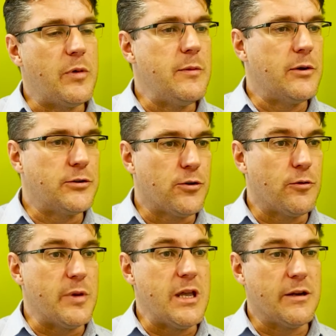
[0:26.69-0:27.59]
people
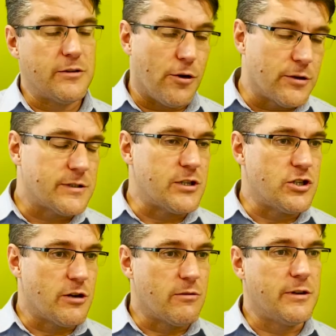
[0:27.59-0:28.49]
told me and us in
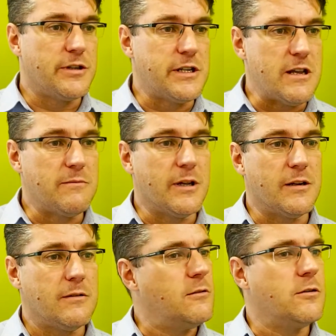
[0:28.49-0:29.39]
general in the team
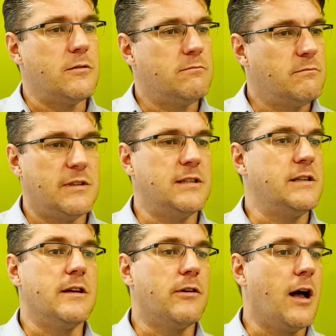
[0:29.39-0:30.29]
that, look, this will
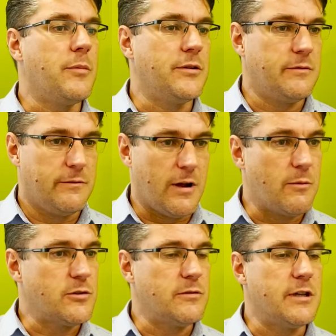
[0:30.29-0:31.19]
never happen.
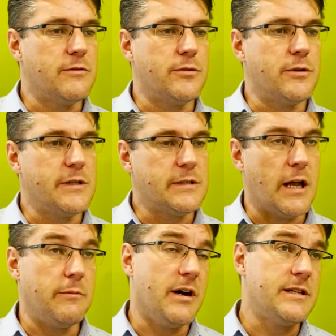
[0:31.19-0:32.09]
Farmers will never do this.
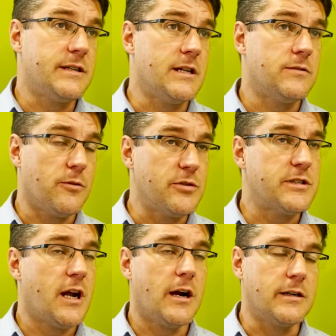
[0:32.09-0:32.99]
And my stance from the
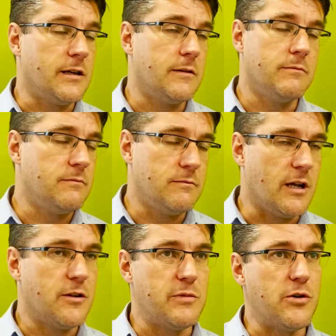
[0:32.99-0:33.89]
start, and I, I
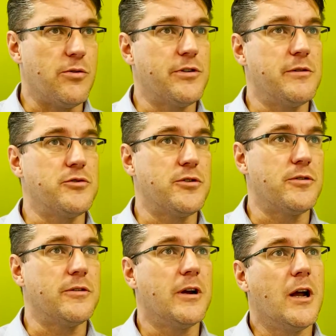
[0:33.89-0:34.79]
can be quoted, I'm
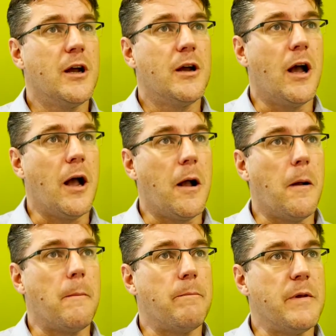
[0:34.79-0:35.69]
sure,
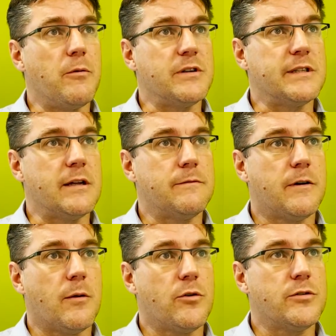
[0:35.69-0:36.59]
um, was that
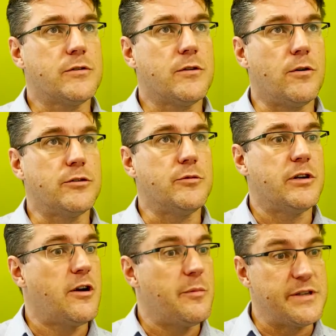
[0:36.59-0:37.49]
farmers
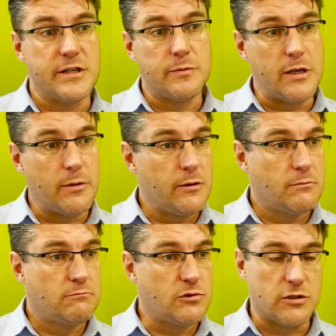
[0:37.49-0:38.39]
ultimately are business people,
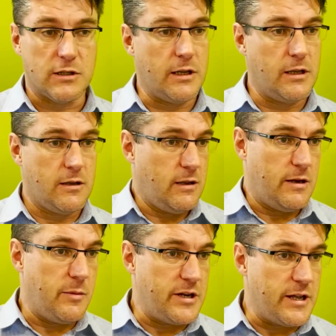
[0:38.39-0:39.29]
just like
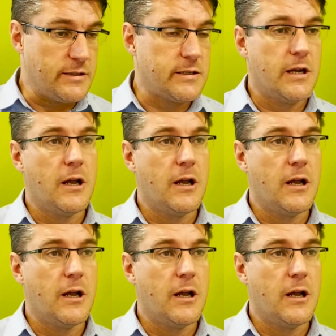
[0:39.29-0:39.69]
anybody else.